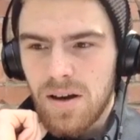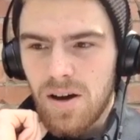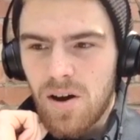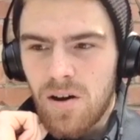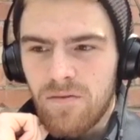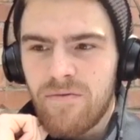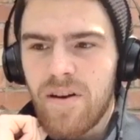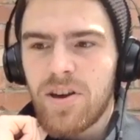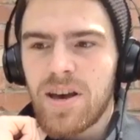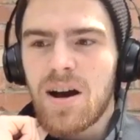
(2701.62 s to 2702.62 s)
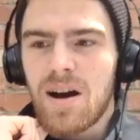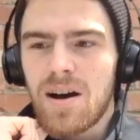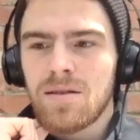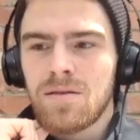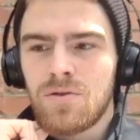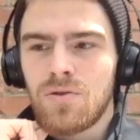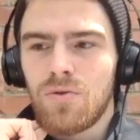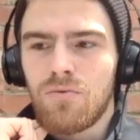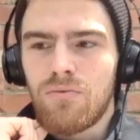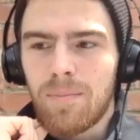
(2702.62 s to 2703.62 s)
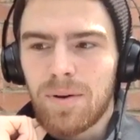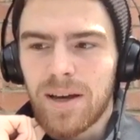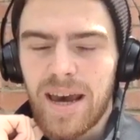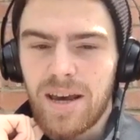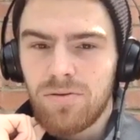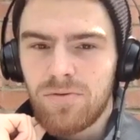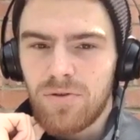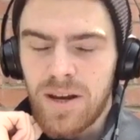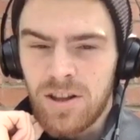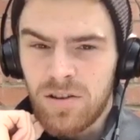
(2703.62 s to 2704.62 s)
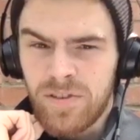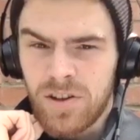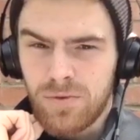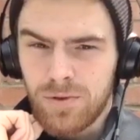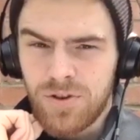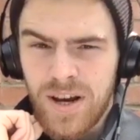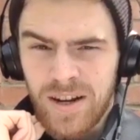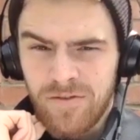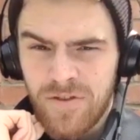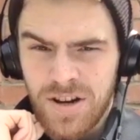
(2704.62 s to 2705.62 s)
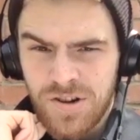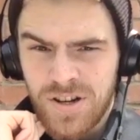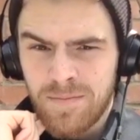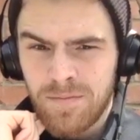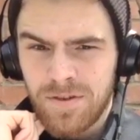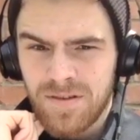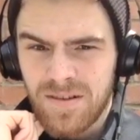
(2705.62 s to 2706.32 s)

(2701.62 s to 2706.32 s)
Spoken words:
are very hard to replicate through individual training regimes.